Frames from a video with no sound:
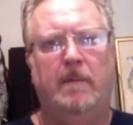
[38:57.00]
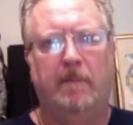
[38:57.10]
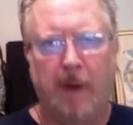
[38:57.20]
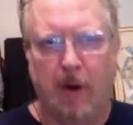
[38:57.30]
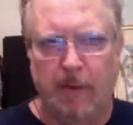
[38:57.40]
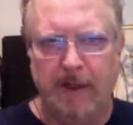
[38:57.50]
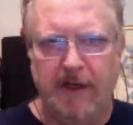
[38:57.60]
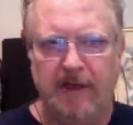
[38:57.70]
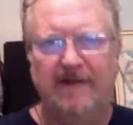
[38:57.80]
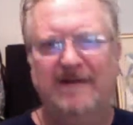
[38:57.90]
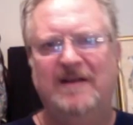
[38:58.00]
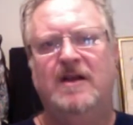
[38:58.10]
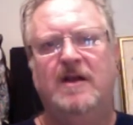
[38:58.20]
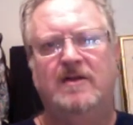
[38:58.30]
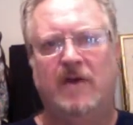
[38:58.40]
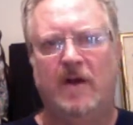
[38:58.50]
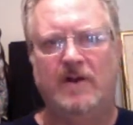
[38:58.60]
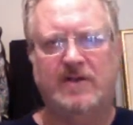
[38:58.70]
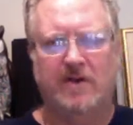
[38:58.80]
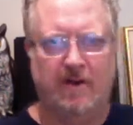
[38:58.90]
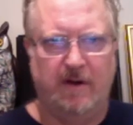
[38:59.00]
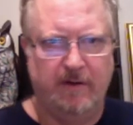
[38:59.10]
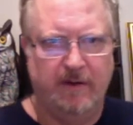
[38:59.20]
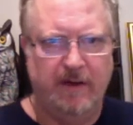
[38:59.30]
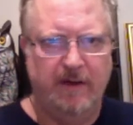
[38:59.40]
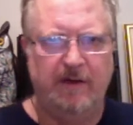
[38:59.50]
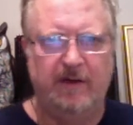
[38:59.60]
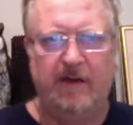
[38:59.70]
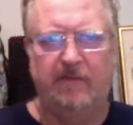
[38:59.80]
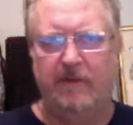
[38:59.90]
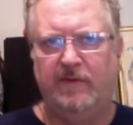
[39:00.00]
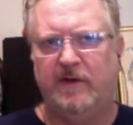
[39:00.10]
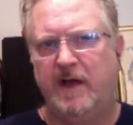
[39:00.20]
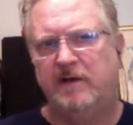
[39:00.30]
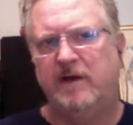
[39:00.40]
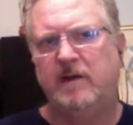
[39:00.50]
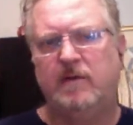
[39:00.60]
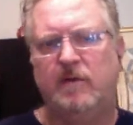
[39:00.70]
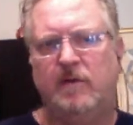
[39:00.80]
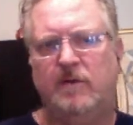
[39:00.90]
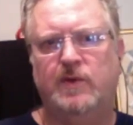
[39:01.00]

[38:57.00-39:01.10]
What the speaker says: Marina Darkstar, and we've connected through